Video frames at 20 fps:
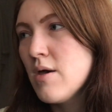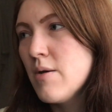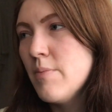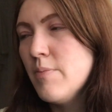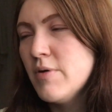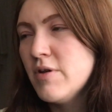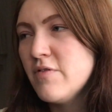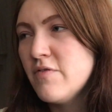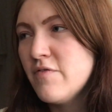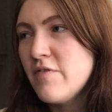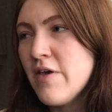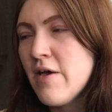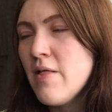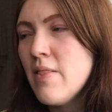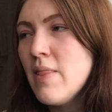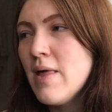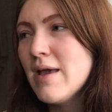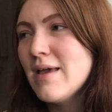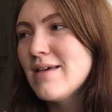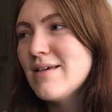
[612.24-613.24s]
but it felt
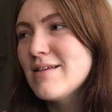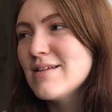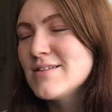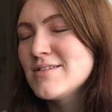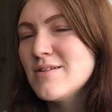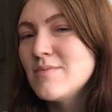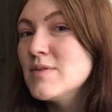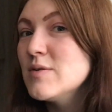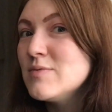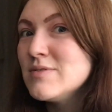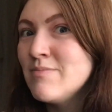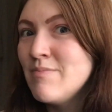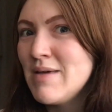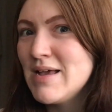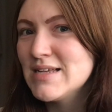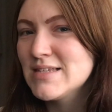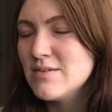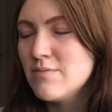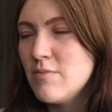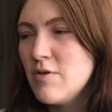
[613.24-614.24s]
like somebody was
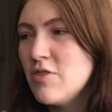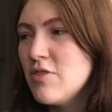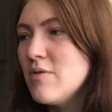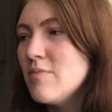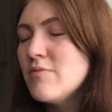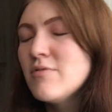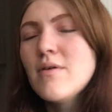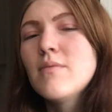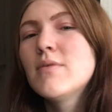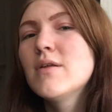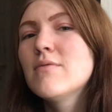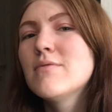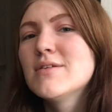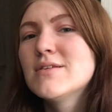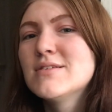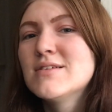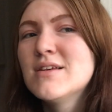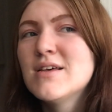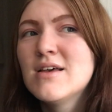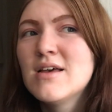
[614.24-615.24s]
messing with them. Somebody
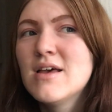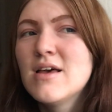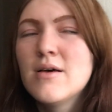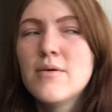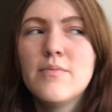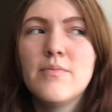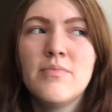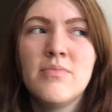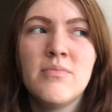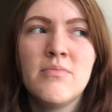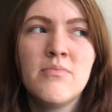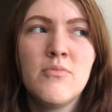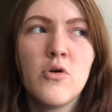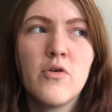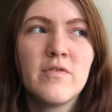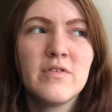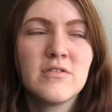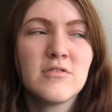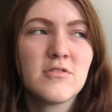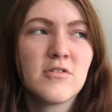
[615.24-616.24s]
was
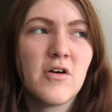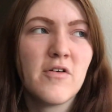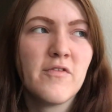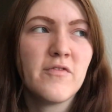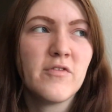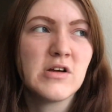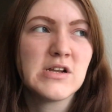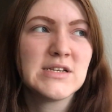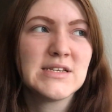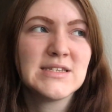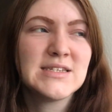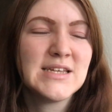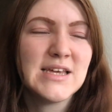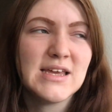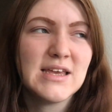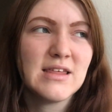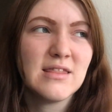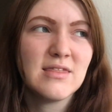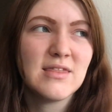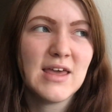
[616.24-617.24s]
moving stuff and
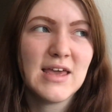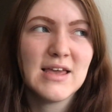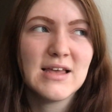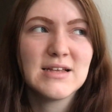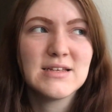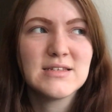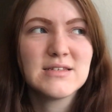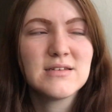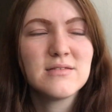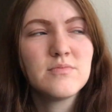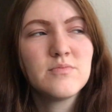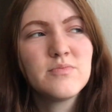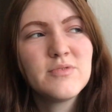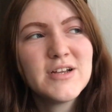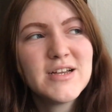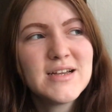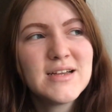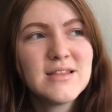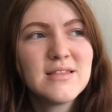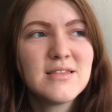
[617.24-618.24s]
taking things and
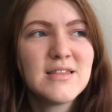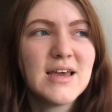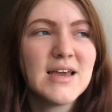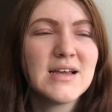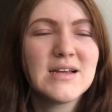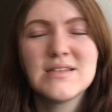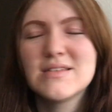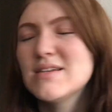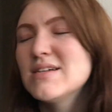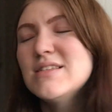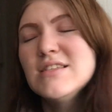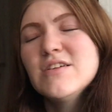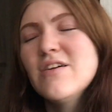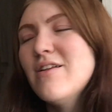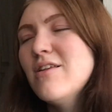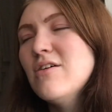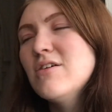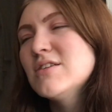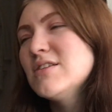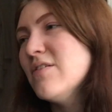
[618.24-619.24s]
breaking things, a
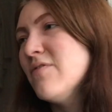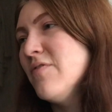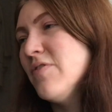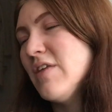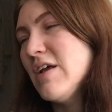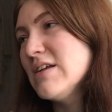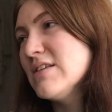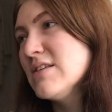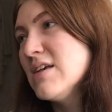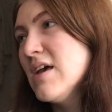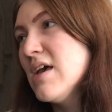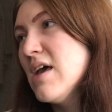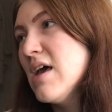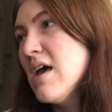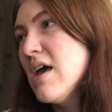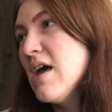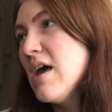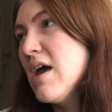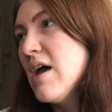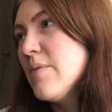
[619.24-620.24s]
lot of different things.
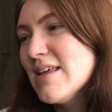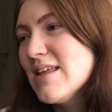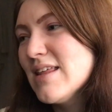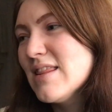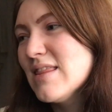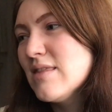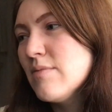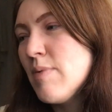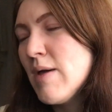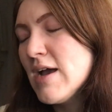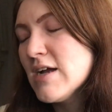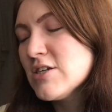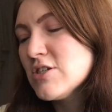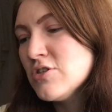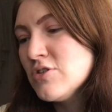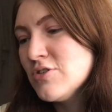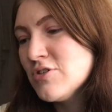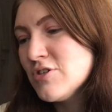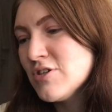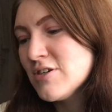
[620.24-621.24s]
The person
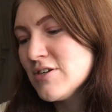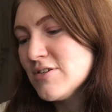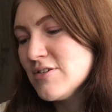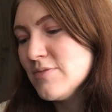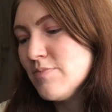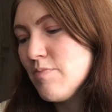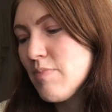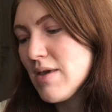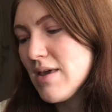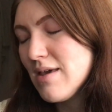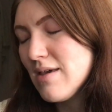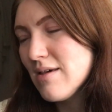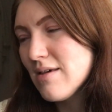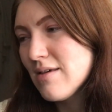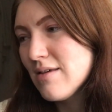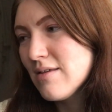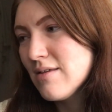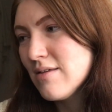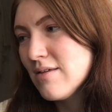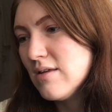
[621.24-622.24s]
who it turned out to be,
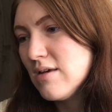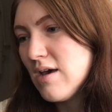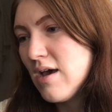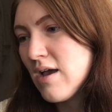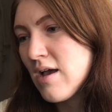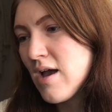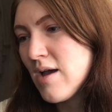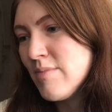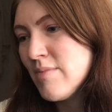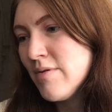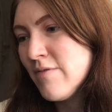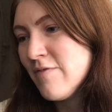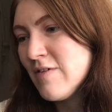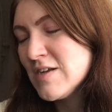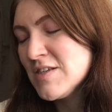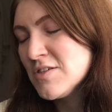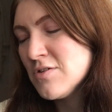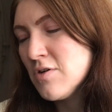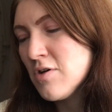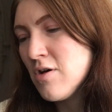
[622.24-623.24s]
I can't remember if I
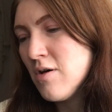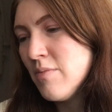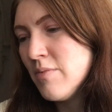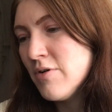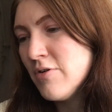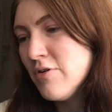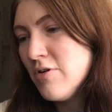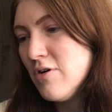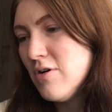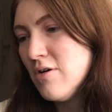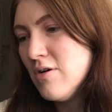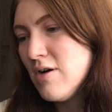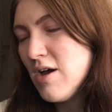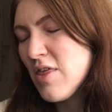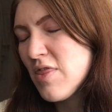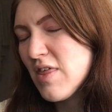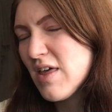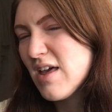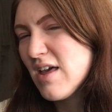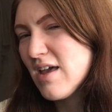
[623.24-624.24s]
saw it coming or not. I
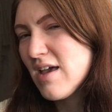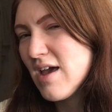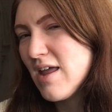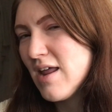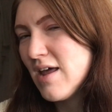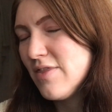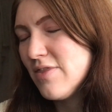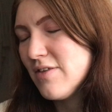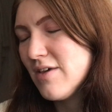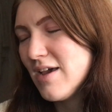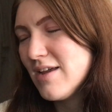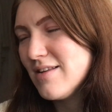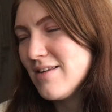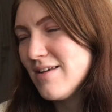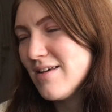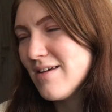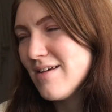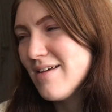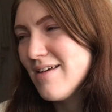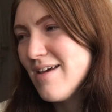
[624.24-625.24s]
think I kind of had the
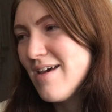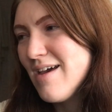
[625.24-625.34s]
idea,